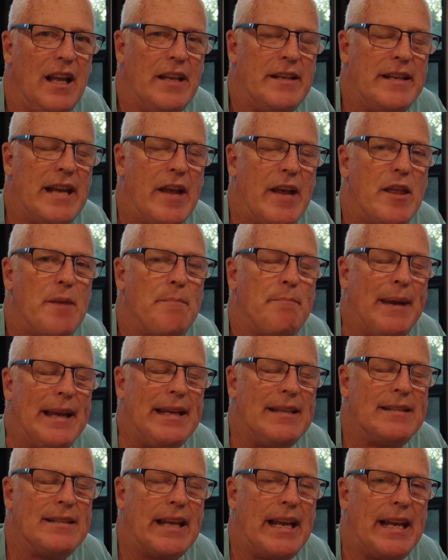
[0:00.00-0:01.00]
Now that
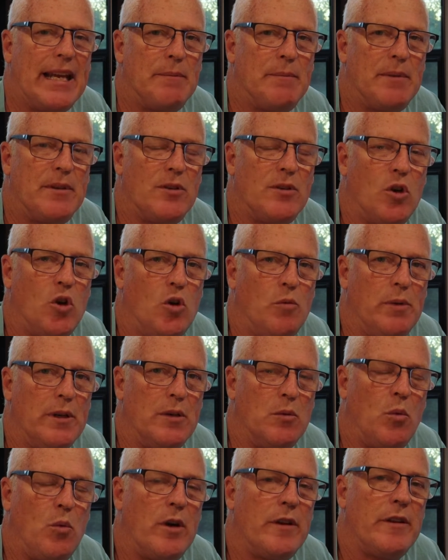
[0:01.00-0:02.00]
BaseCamp is
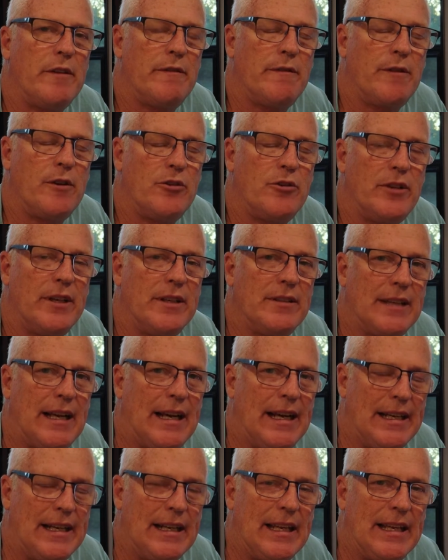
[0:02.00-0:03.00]
open, one of the first things
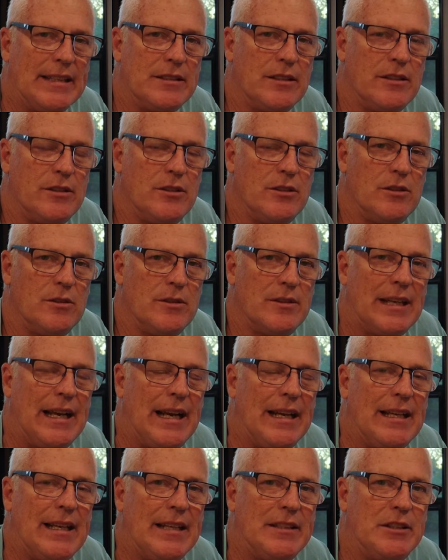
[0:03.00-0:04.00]
I like to do is
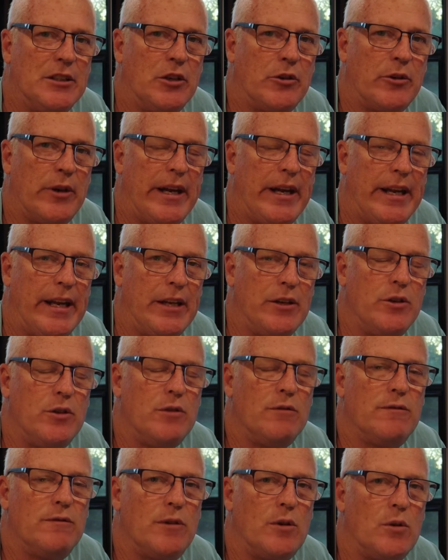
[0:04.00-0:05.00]
I like to create a
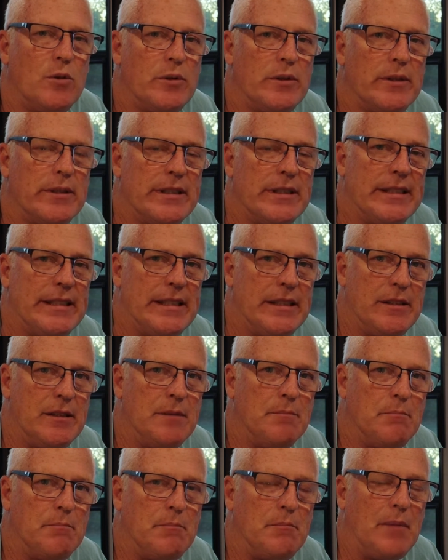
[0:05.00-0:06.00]
new folder
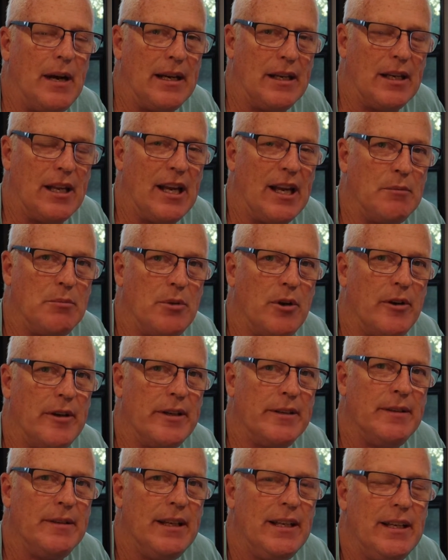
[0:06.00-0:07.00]
in my
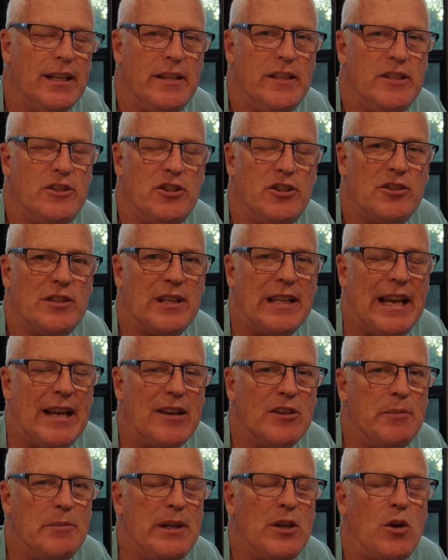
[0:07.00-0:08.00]
library. And this just
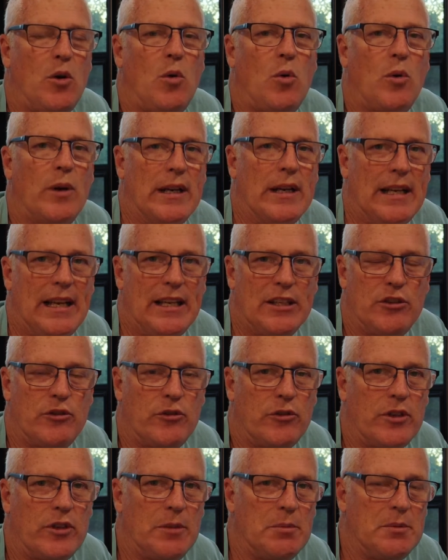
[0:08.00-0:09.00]
allows me to organize
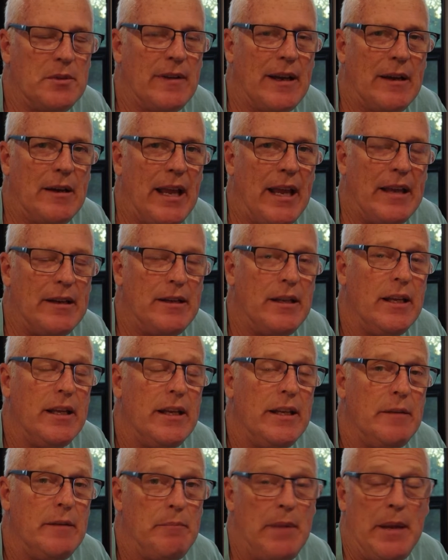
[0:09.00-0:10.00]
trips. If I had
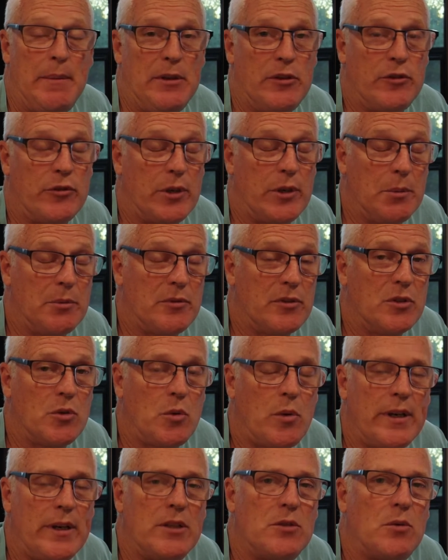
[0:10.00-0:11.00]
maybe trips for
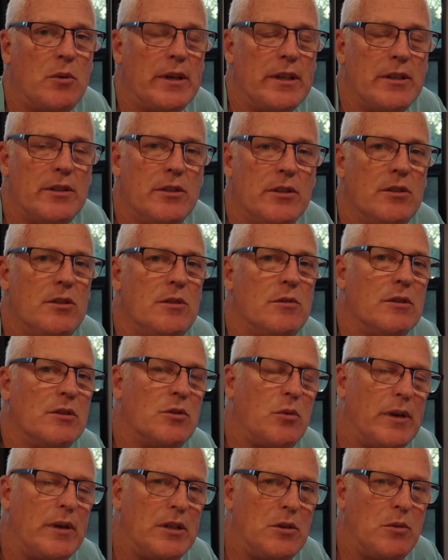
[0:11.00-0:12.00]
2022 or
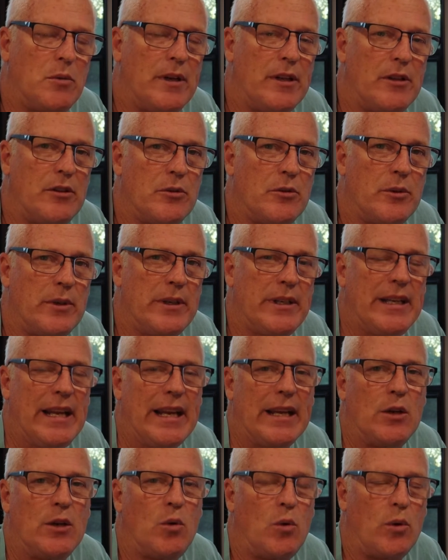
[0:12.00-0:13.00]
2023,
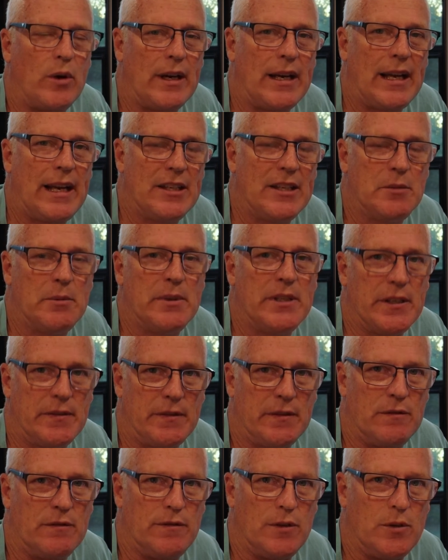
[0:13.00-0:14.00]
I can organize them in
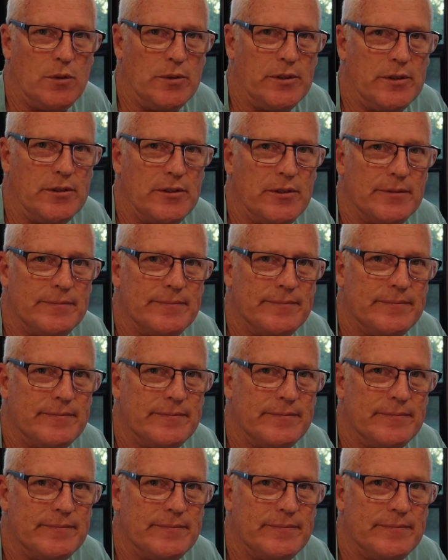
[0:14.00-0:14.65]
different folders.